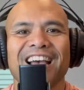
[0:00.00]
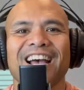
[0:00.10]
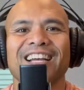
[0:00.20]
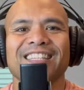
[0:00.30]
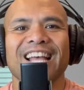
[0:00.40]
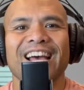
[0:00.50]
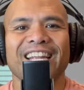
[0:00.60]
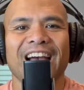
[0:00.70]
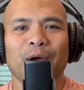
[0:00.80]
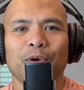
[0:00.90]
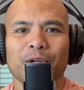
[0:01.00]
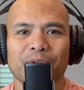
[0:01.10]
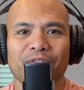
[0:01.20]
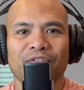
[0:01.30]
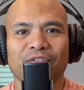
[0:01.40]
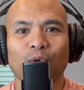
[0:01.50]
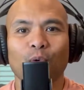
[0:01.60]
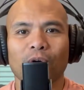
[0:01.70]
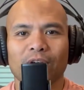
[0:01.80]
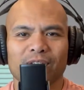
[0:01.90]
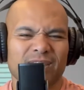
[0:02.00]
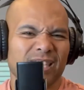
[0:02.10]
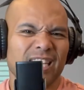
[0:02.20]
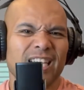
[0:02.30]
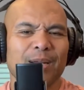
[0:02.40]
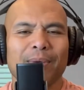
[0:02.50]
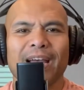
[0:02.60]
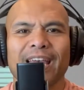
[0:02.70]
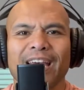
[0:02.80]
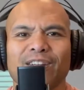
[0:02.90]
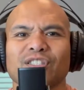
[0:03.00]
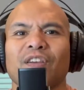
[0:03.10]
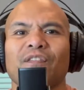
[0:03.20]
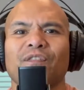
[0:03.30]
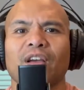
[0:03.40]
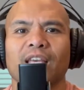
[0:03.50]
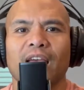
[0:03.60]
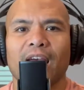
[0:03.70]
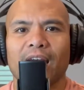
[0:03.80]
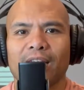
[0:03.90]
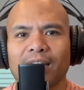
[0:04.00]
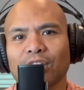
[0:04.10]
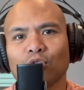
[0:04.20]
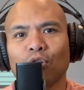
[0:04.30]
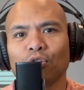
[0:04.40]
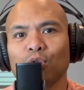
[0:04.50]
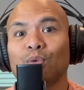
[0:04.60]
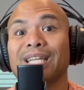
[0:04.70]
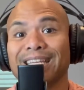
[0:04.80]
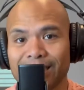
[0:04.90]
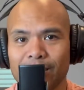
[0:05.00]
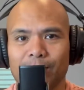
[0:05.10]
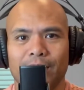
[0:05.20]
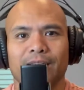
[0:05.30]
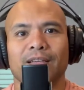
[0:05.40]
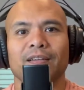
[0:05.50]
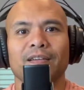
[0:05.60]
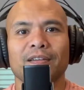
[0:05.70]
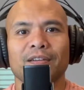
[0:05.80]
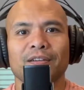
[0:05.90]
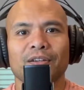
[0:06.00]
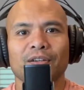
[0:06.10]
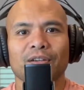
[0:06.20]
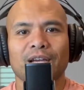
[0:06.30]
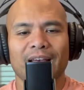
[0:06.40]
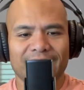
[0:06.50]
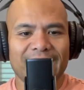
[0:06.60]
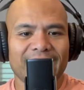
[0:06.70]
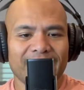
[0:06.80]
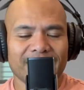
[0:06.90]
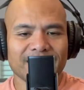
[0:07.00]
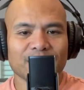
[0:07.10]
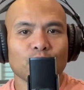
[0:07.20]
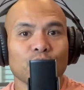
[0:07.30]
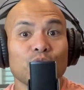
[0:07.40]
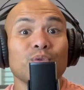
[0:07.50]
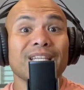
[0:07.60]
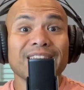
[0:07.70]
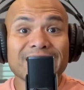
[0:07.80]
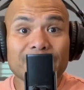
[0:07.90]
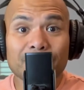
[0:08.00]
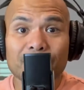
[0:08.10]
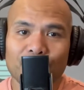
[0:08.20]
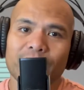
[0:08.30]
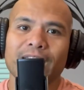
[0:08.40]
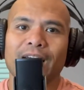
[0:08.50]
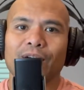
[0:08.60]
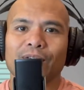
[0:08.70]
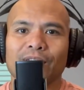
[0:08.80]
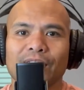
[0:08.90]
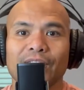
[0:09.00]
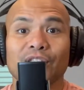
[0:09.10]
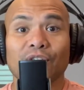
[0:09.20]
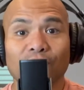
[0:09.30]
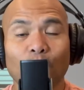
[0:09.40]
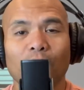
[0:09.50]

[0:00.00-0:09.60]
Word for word: Daddy, I want to be four. And in my head, I was like, fuck yeah, that's all you need to be at that age. That's all you need to be right now is four.